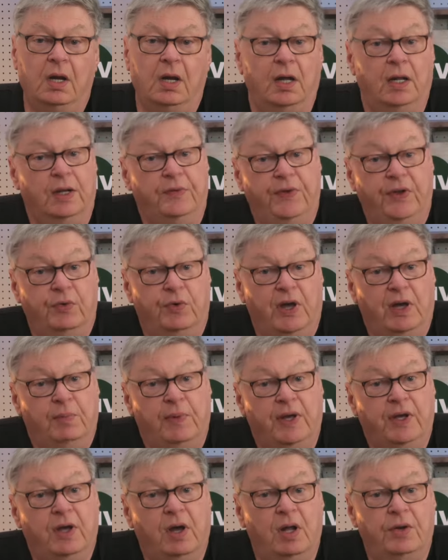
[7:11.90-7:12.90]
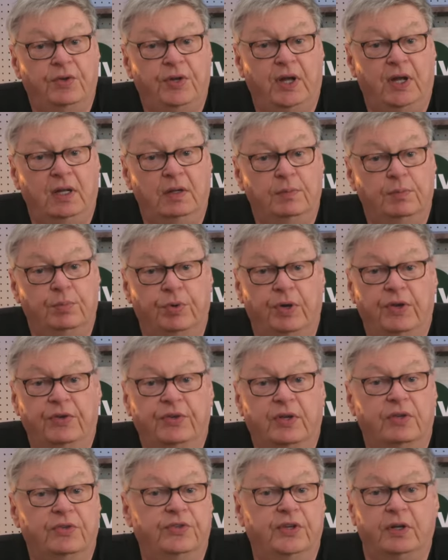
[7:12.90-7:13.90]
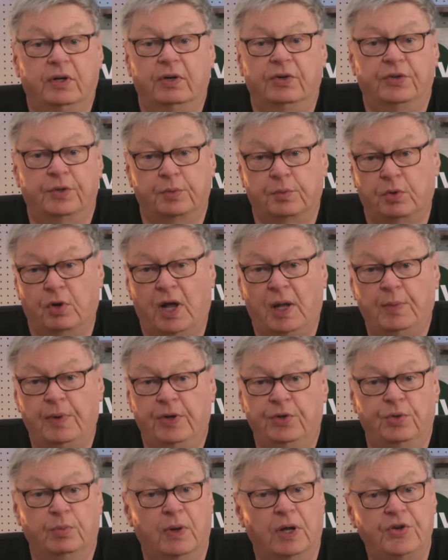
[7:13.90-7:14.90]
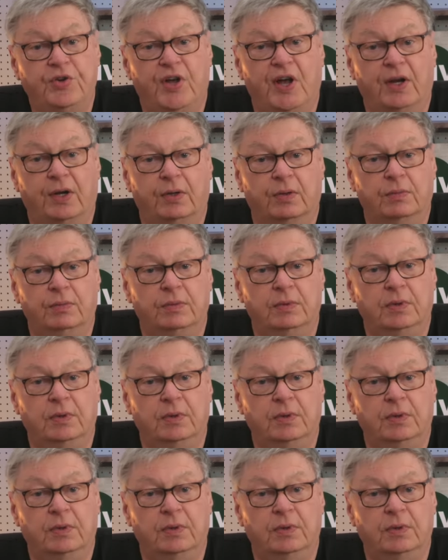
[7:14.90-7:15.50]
And if you like my content, please consider subscribing to my channel.